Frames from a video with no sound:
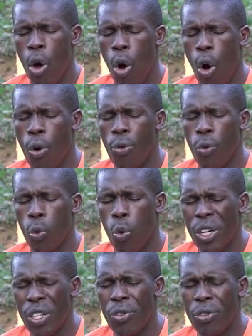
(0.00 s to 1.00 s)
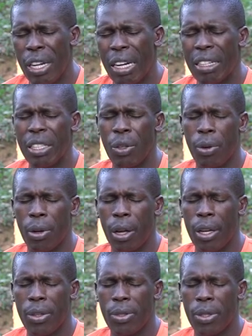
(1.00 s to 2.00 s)
of what you've done in
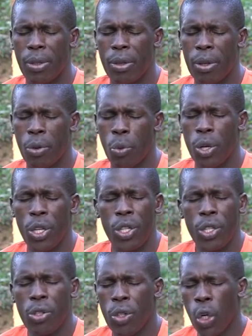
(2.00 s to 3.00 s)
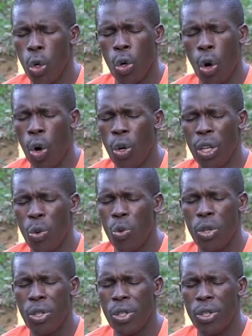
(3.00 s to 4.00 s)
our lives. We not only
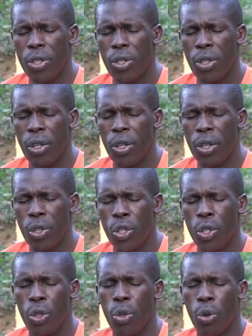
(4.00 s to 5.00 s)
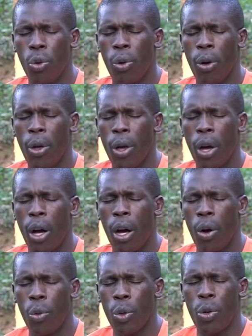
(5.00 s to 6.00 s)
want
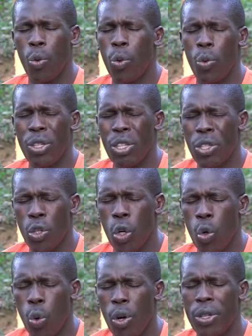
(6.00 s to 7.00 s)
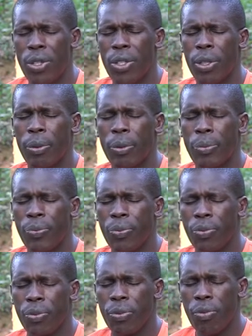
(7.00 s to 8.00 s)
to, we just don't want
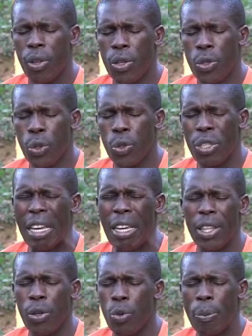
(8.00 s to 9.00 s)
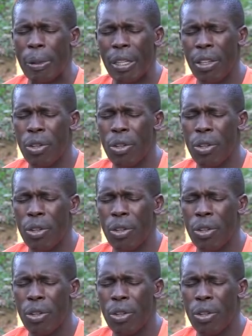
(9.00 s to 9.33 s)
to say that we believe